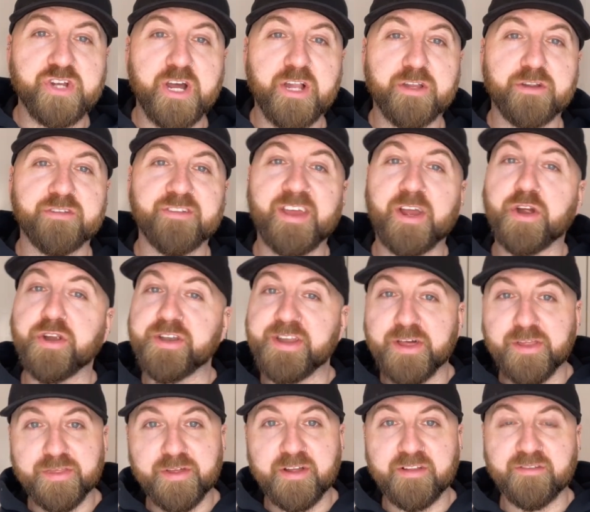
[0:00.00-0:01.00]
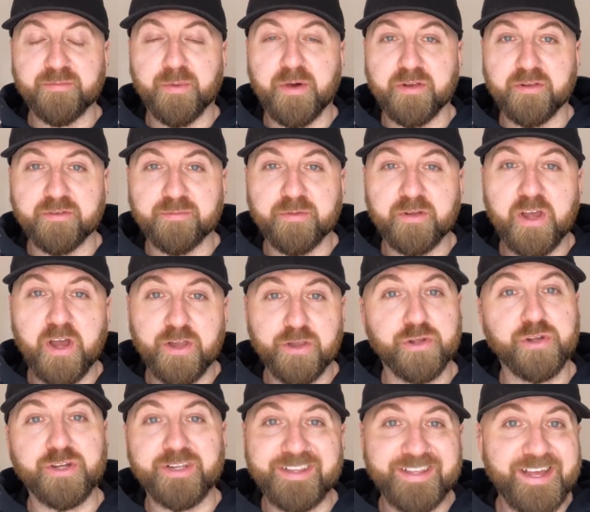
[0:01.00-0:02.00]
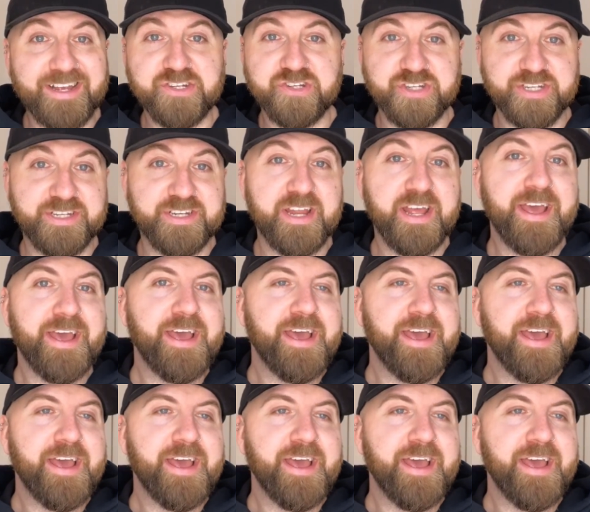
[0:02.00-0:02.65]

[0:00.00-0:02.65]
colors like our Nail Thoughts bottle color collection,